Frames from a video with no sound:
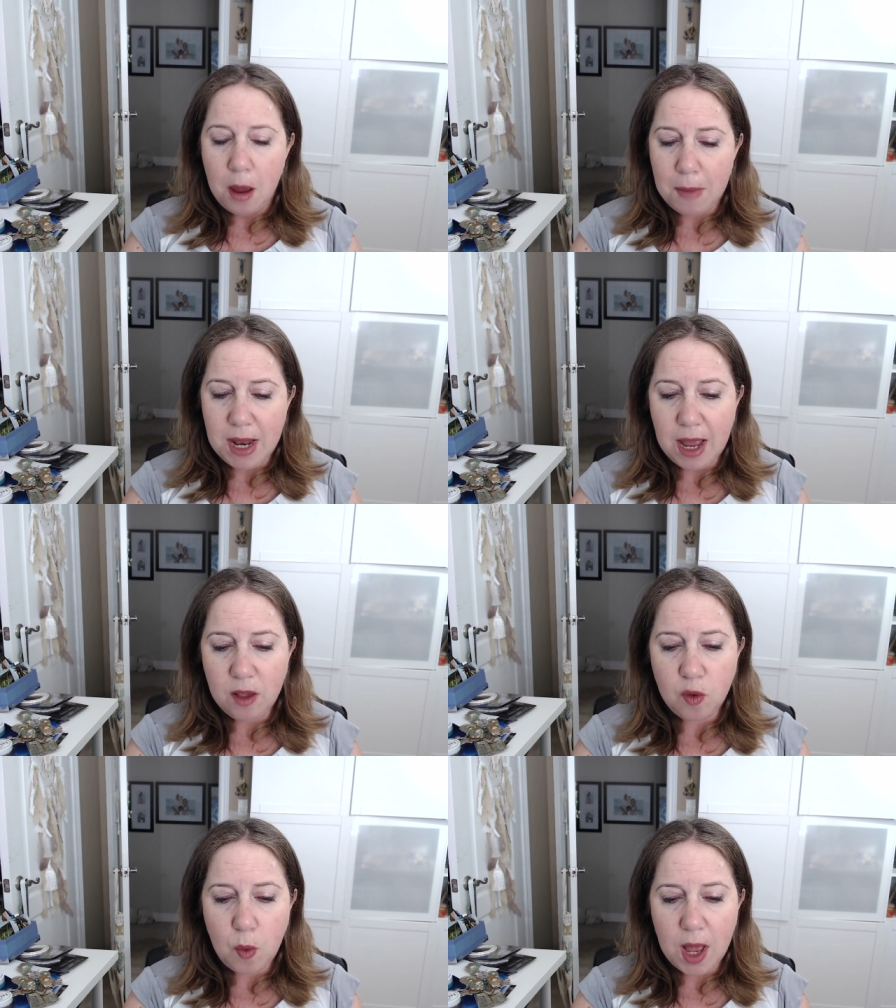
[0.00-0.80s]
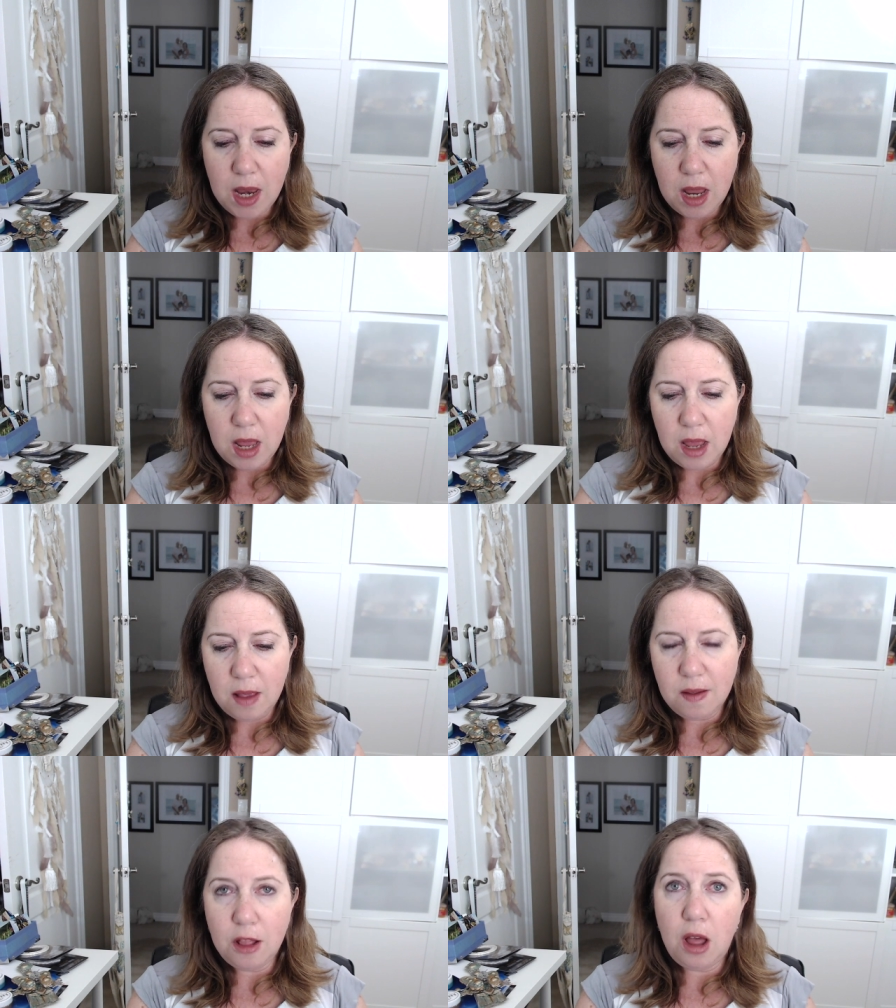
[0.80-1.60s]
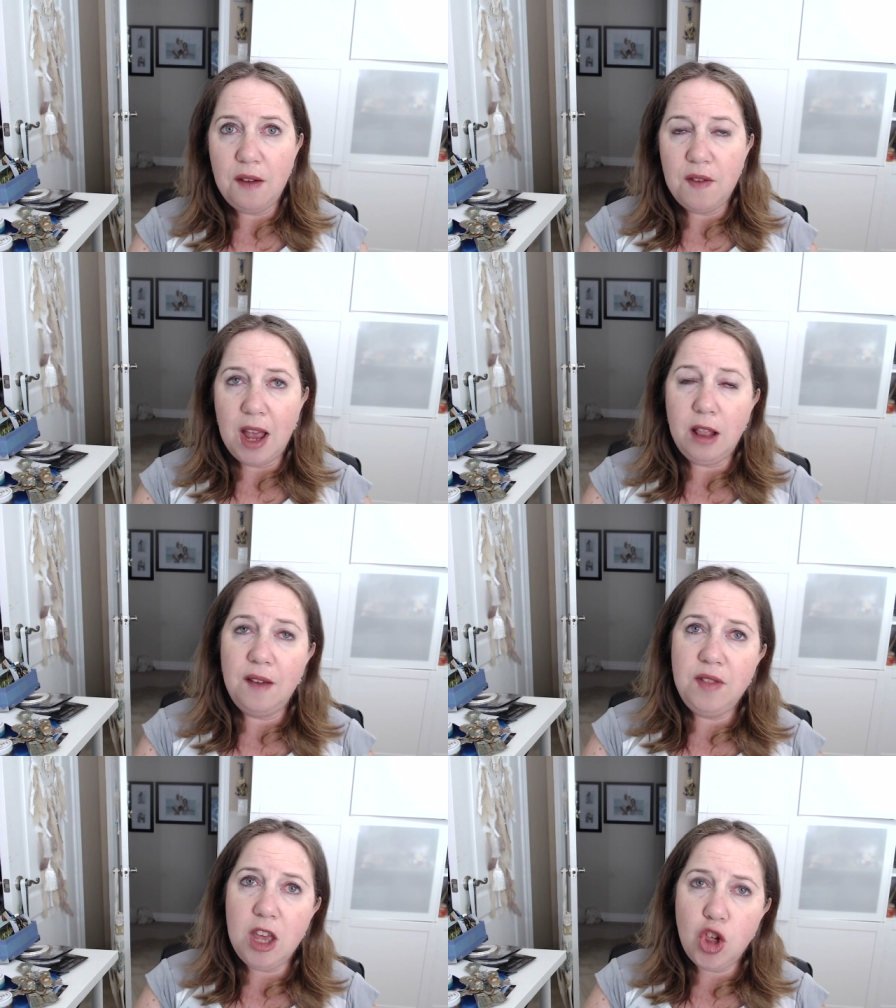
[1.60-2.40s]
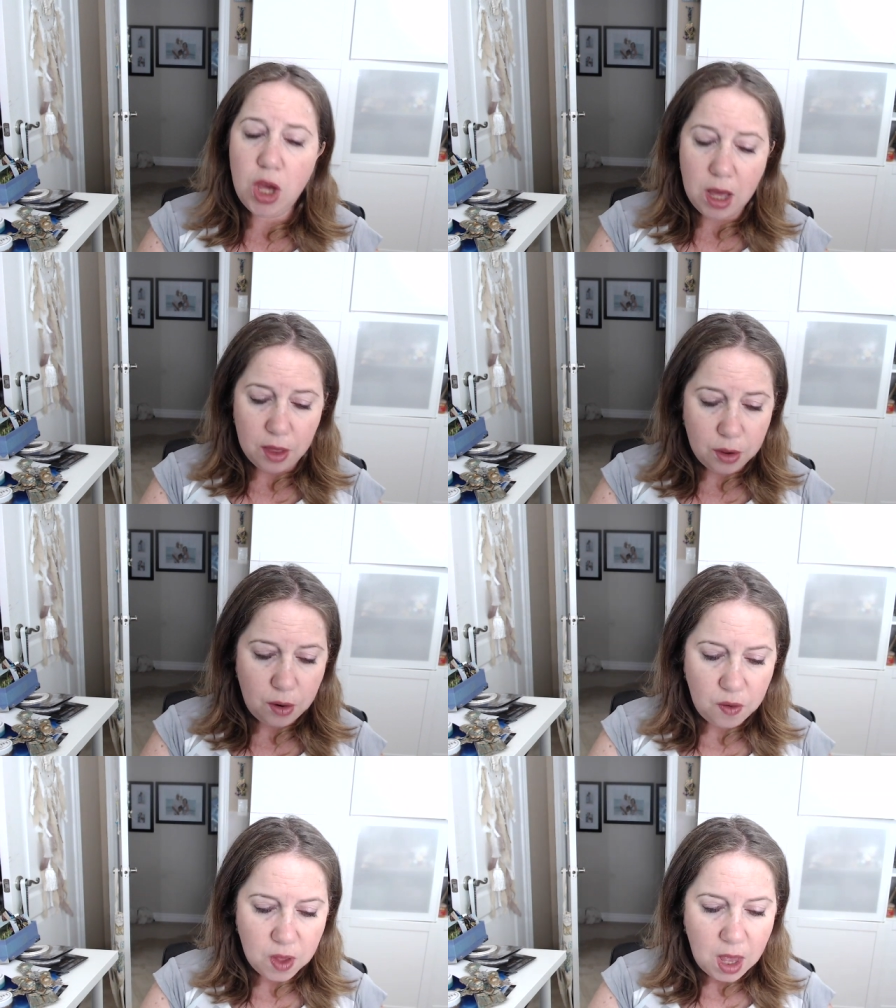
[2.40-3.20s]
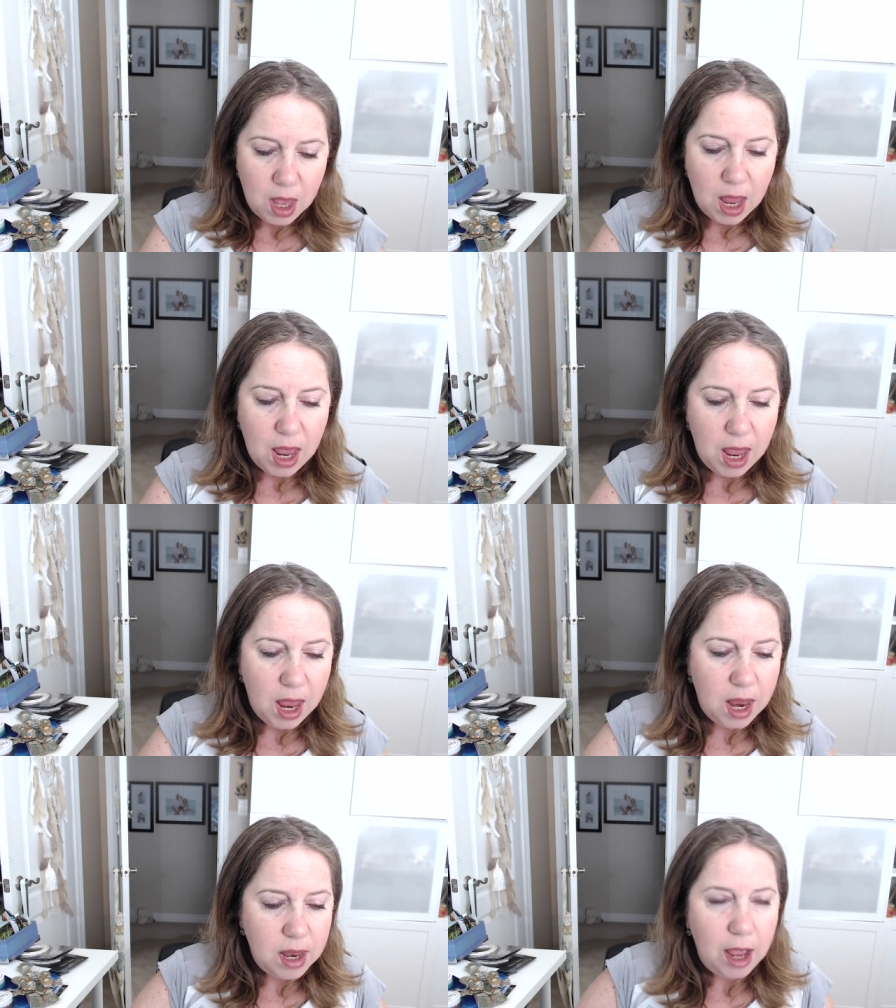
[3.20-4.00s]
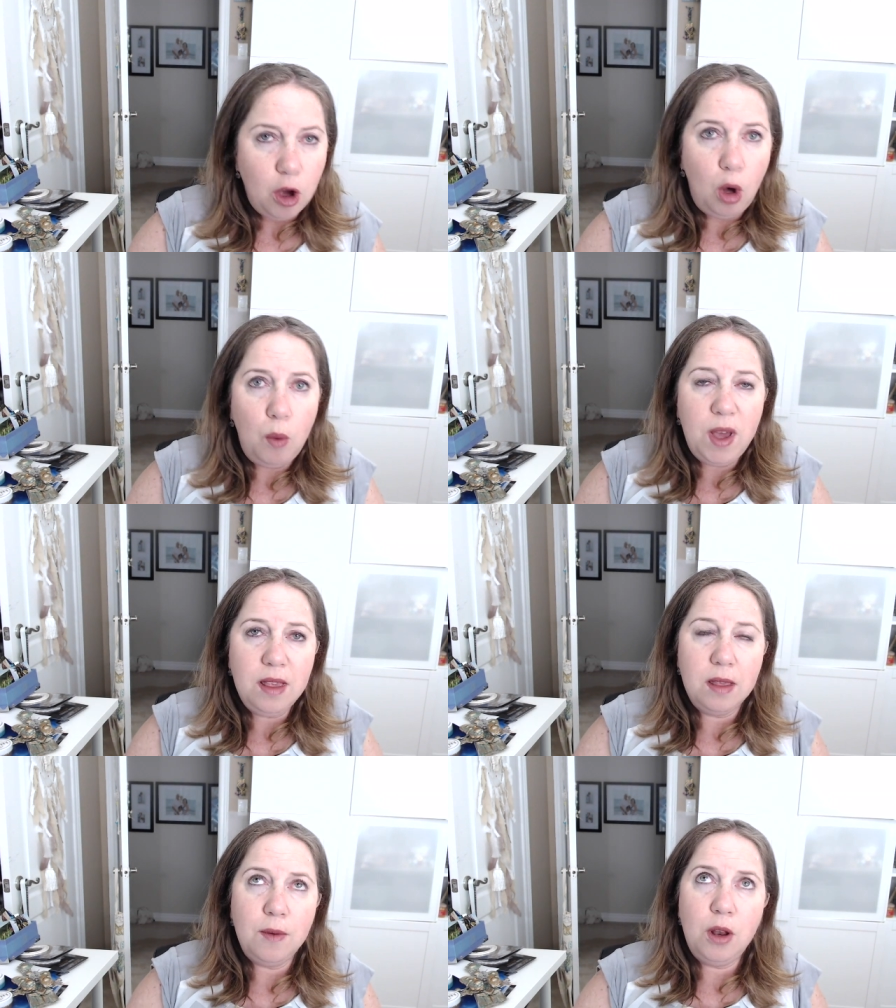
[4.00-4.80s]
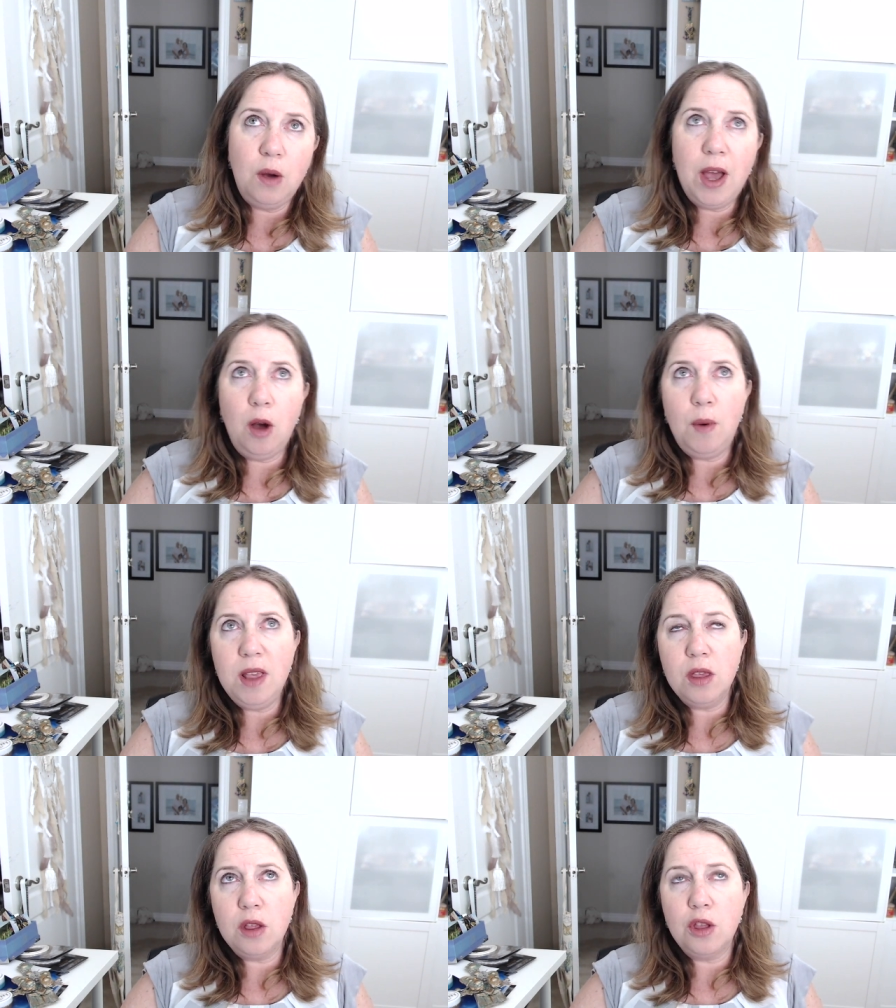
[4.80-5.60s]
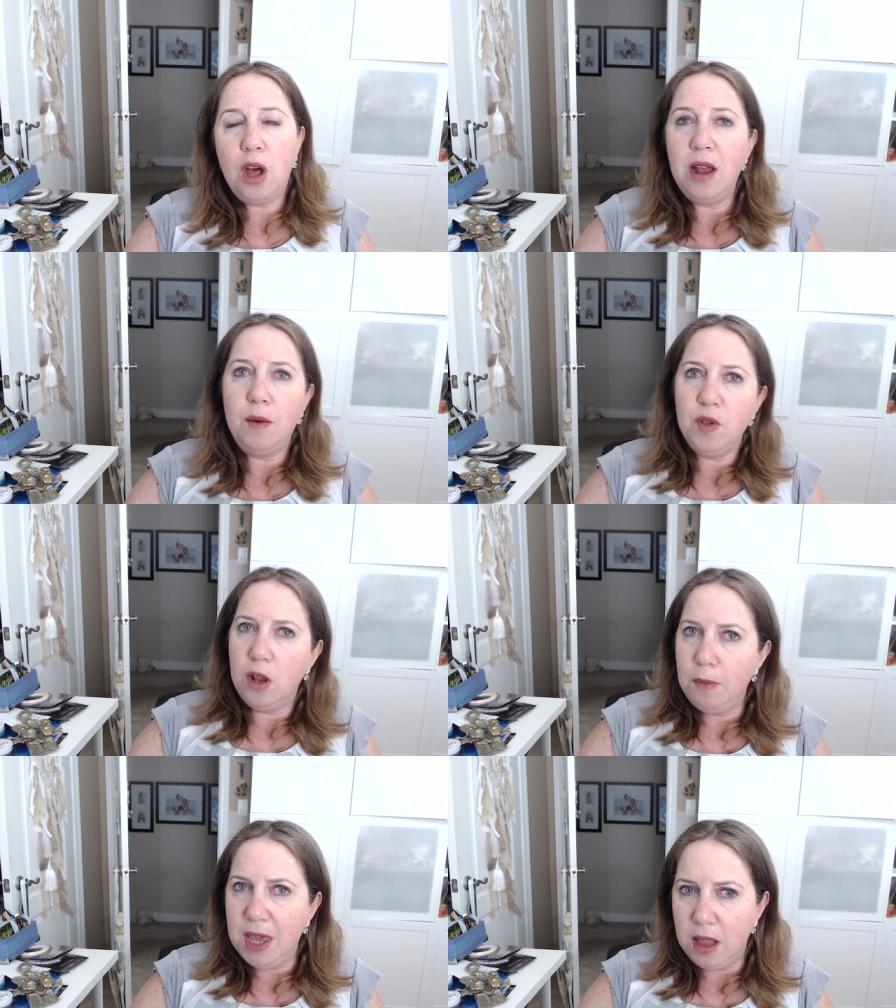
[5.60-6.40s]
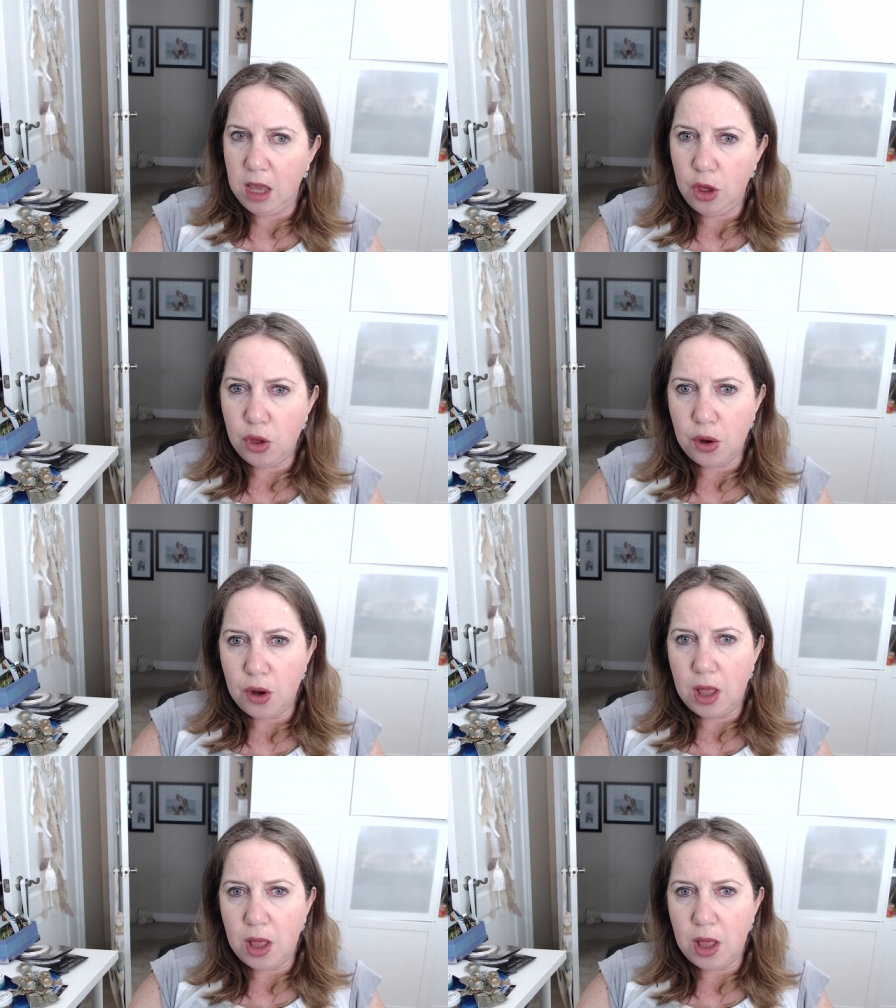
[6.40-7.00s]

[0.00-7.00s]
My next one is love. I love teaching others, and I always, you know, I always thought I was going to be a teacher.